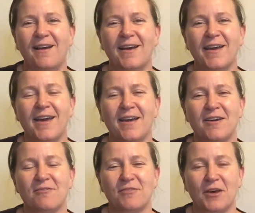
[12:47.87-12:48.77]

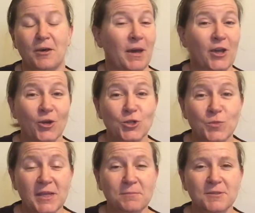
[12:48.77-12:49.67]
I
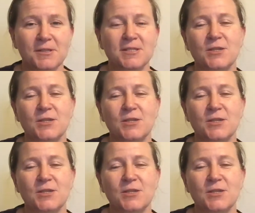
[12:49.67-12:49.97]
coach people,